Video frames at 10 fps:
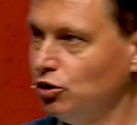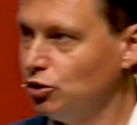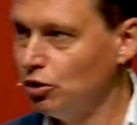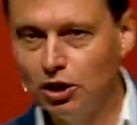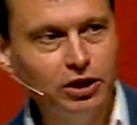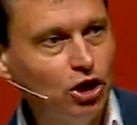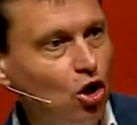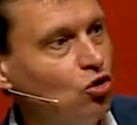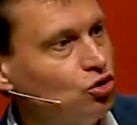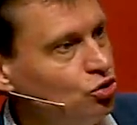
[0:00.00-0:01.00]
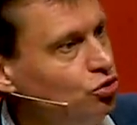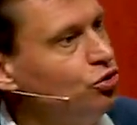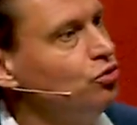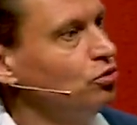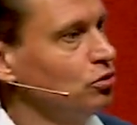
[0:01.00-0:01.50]
to cling on to
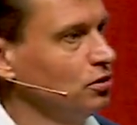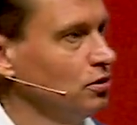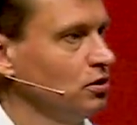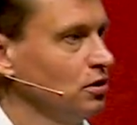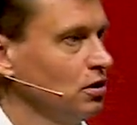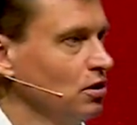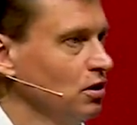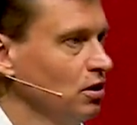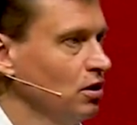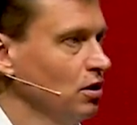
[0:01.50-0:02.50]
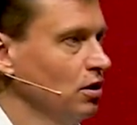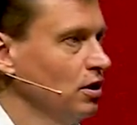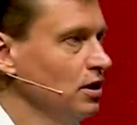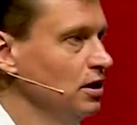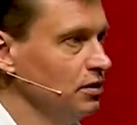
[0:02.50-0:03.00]
you
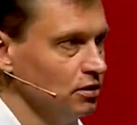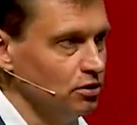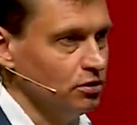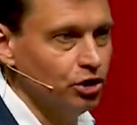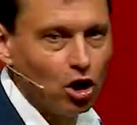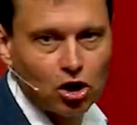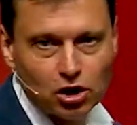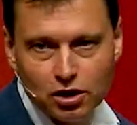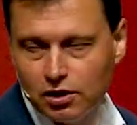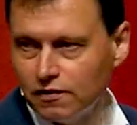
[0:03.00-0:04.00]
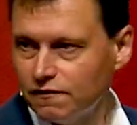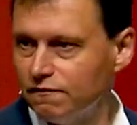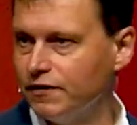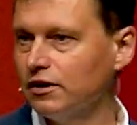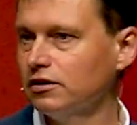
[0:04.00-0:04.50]
in the dark
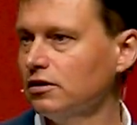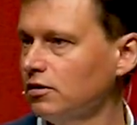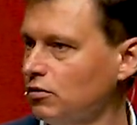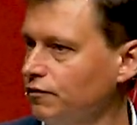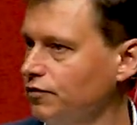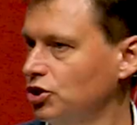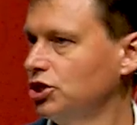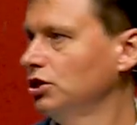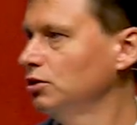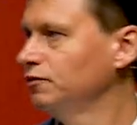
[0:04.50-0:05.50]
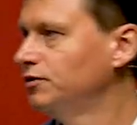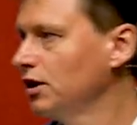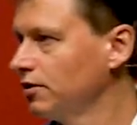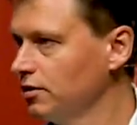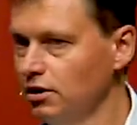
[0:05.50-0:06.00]
valley of the shadow of
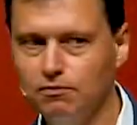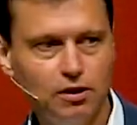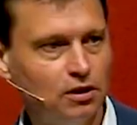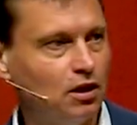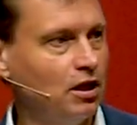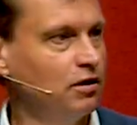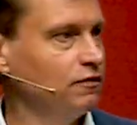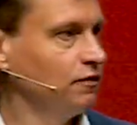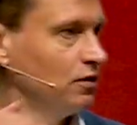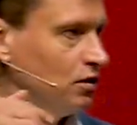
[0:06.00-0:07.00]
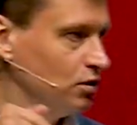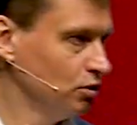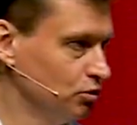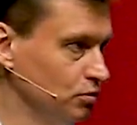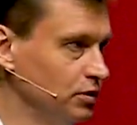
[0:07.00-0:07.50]
death in my life
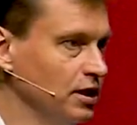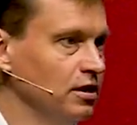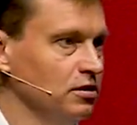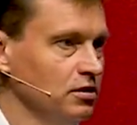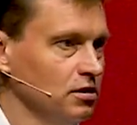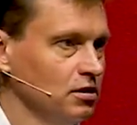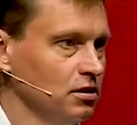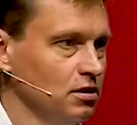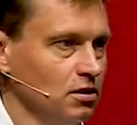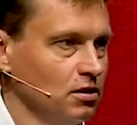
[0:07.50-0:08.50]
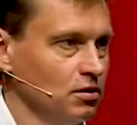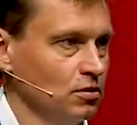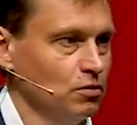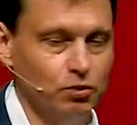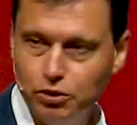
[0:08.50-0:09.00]
today.
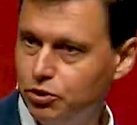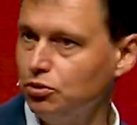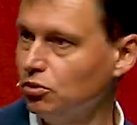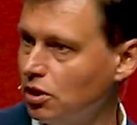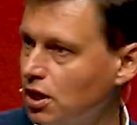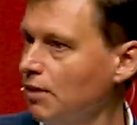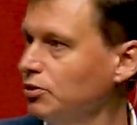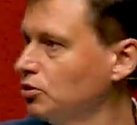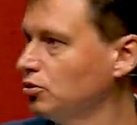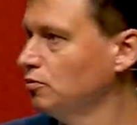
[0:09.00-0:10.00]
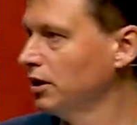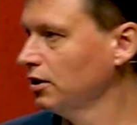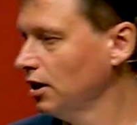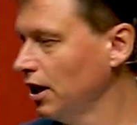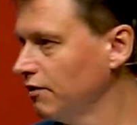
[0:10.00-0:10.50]
Will you come into my
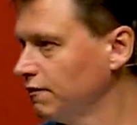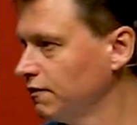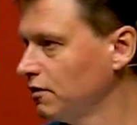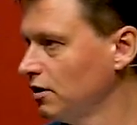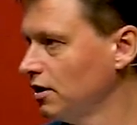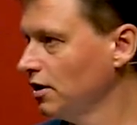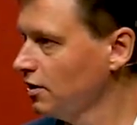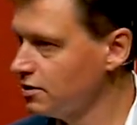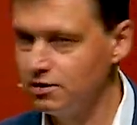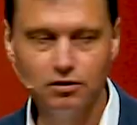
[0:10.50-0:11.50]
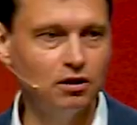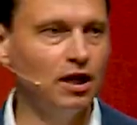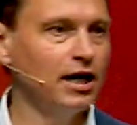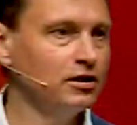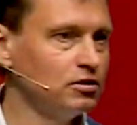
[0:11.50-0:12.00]
life as the
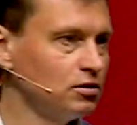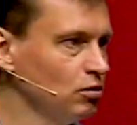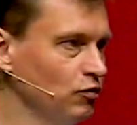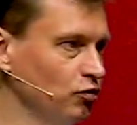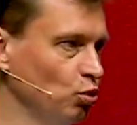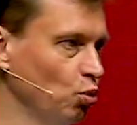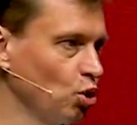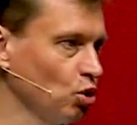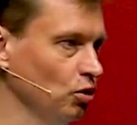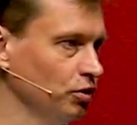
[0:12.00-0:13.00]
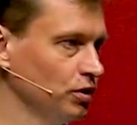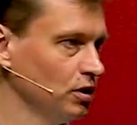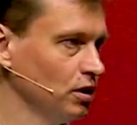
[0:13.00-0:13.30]
light of the world?